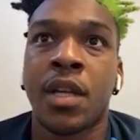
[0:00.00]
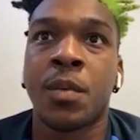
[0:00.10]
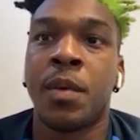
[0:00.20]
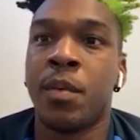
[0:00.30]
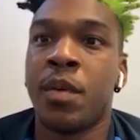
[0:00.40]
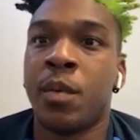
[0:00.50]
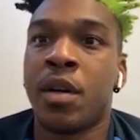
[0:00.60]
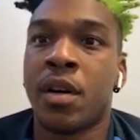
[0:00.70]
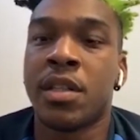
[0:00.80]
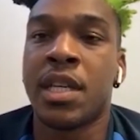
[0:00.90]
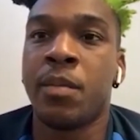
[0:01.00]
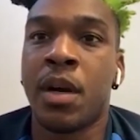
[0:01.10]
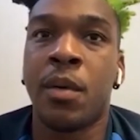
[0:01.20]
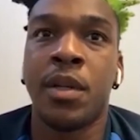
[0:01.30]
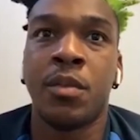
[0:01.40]
that's something we are a
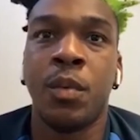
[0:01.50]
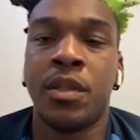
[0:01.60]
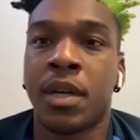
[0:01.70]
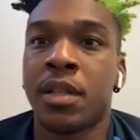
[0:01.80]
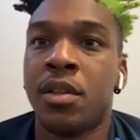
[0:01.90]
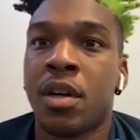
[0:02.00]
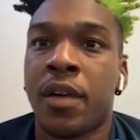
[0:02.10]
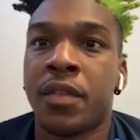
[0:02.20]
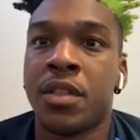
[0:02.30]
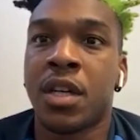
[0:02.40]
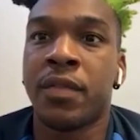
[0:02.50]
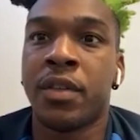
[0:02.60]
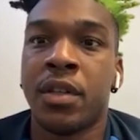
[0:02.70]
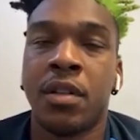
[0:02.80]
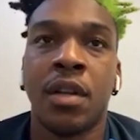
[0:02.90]
team where we, we try to look after each
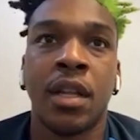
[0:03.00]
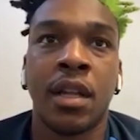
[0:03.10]
other and,